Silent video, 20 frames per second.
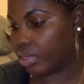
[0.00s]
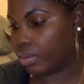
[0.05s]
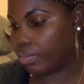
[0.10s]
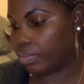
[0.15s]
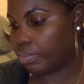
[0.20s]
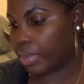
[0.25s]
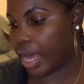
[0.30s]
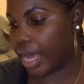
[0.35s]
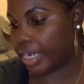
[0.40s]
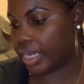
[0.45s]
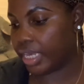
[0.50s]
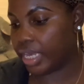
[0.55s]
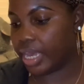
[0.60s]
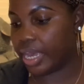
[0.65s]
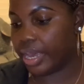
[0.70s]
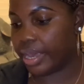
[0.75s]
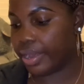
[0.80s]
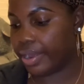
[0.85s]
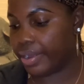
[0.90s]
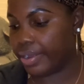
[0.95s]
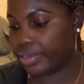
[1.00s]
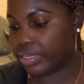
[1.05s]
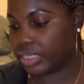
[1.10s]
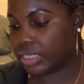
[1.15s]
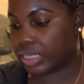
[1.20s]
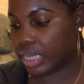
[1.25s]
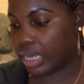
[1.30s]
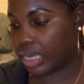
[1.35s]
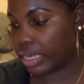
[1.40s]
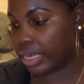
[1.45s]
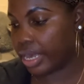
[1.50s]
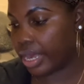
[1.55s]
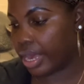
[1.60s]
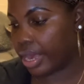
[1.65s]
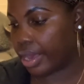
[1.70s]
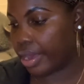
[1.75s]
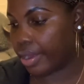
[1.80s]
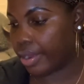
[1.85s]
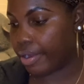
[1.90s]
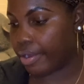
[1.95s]
body care,
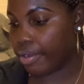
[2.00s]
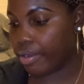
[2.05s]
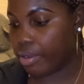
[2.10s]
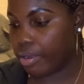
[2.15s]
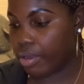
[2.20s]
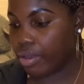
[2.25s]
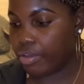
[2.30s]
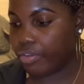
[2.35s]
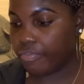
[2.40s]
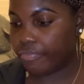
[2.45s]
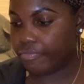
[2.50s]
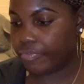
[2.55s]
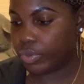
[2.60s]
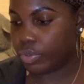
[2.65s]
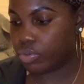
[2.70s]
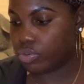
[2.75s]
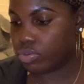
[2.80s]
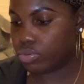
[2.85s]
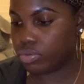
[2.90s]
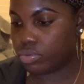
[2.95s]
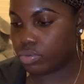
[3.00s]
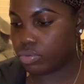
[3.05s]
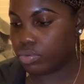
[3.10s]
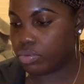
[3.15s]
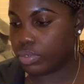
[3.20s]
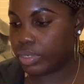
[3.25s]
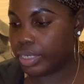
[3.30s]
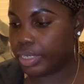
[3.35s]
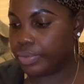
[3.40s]
skincare, food,